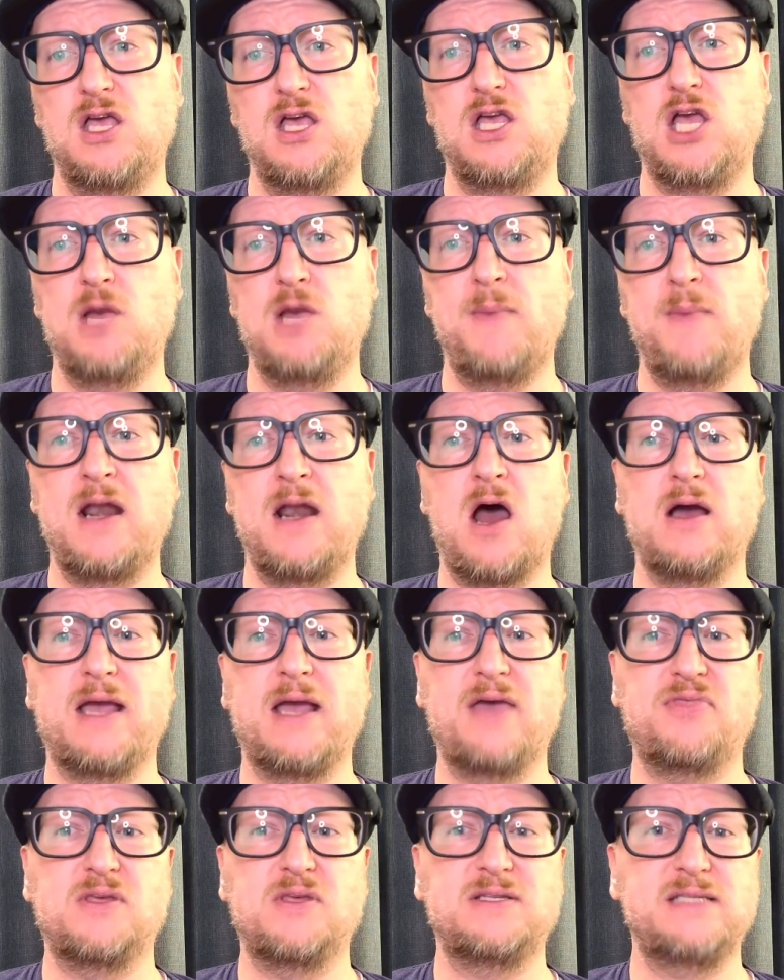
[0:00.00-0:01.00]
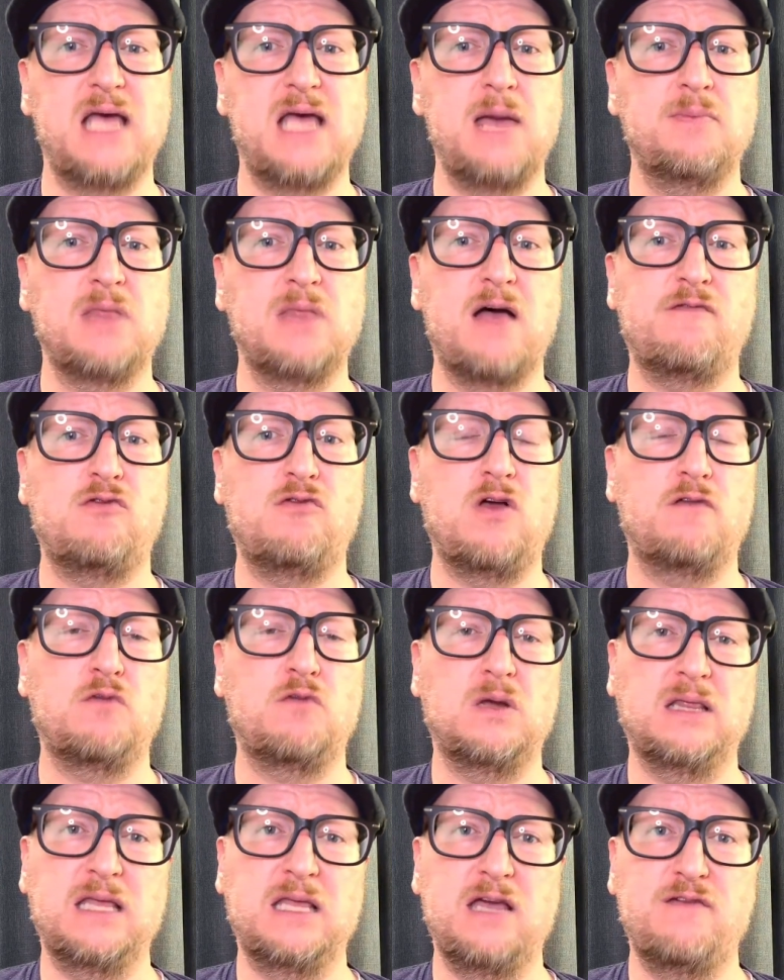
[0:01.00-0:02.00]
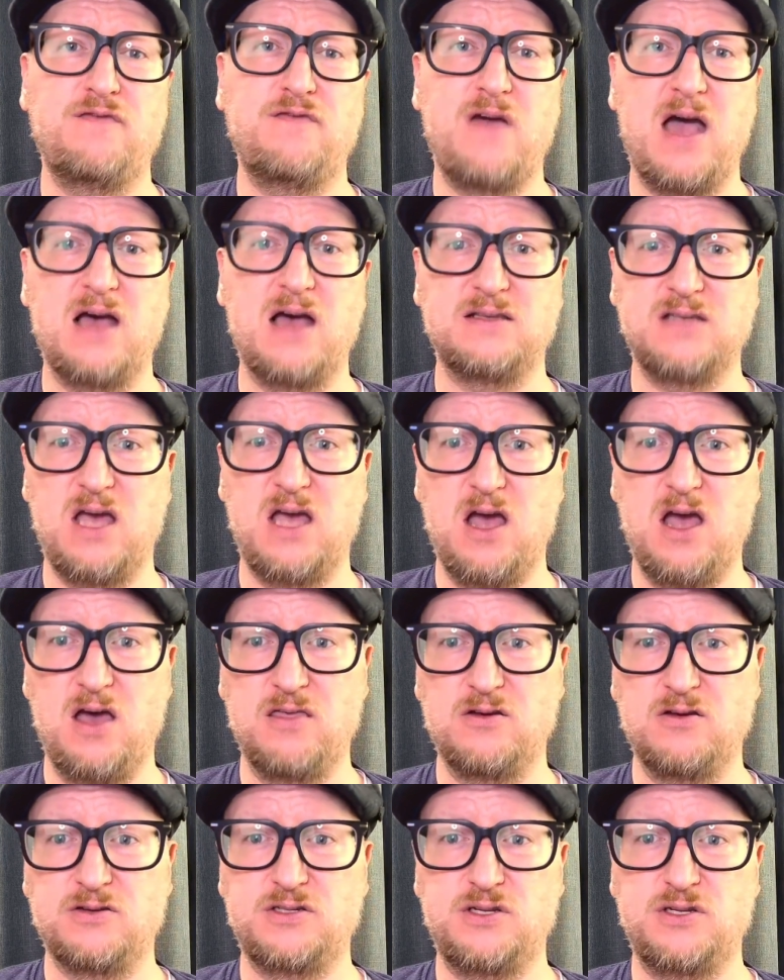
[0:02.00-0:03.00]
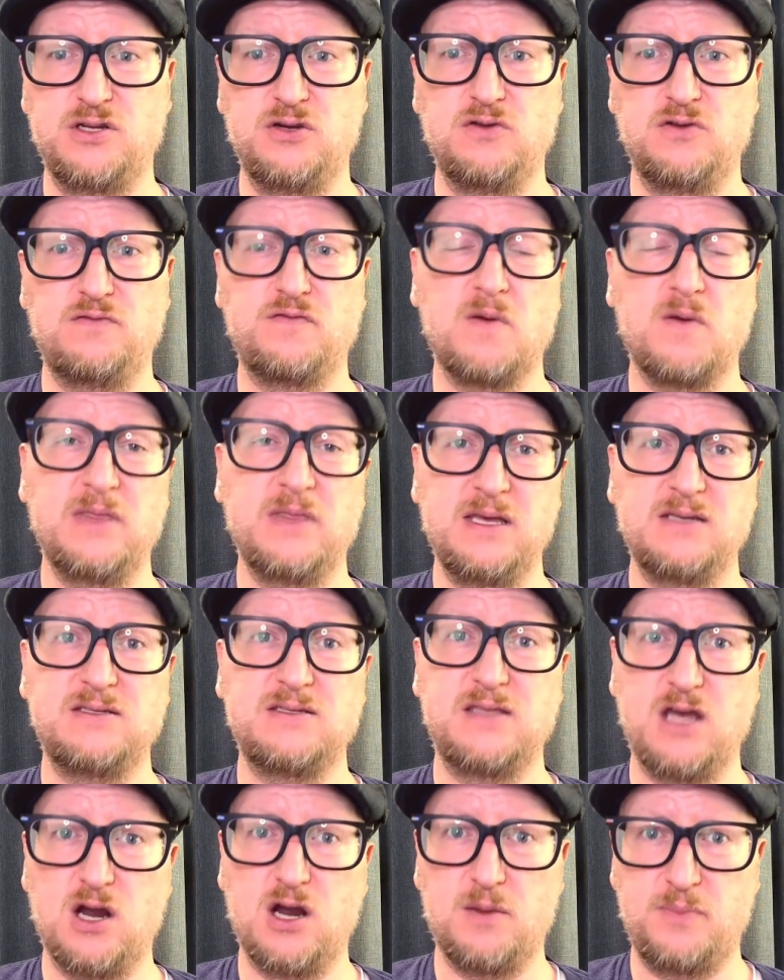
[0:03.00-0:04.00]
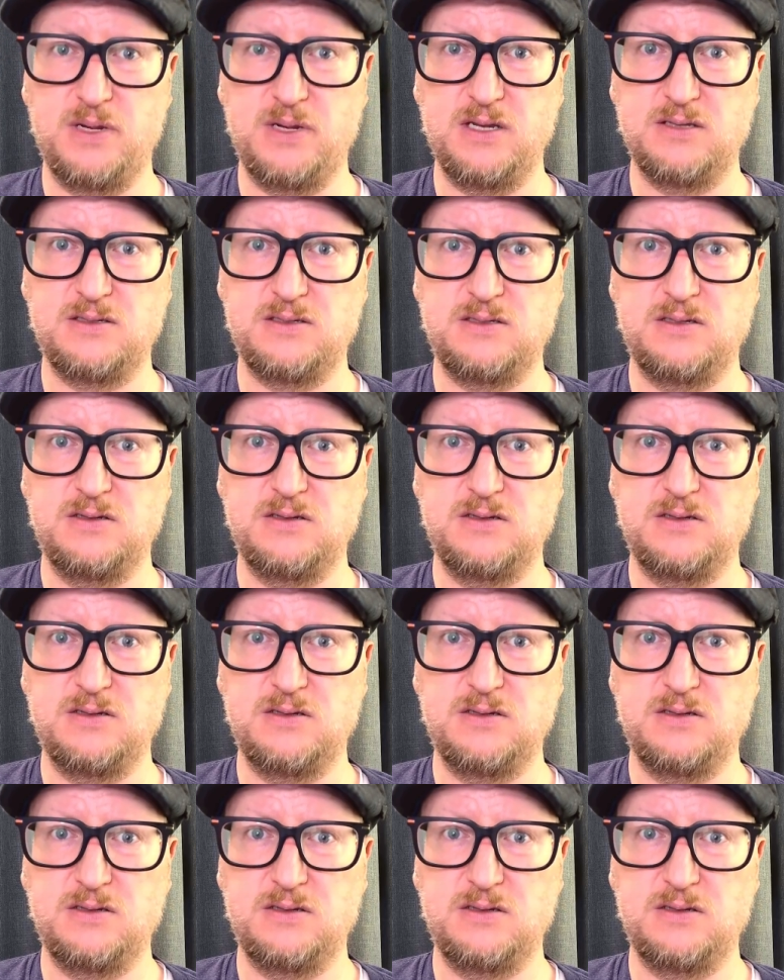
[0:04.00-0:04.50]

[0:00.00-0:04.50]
you may not get the same level of relief as others do from these therapies.